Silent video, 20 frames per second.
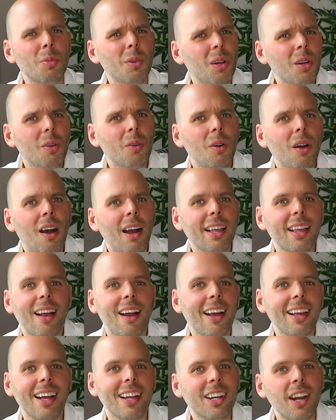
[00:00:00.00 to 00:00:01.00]
well, I
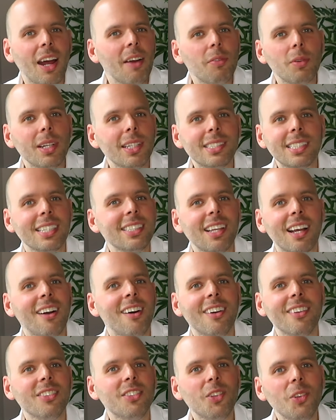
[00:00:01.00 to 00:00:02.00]
don't have what it takes, I
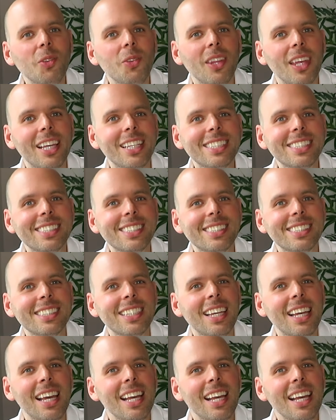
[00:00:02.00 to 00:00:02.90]
can't do this.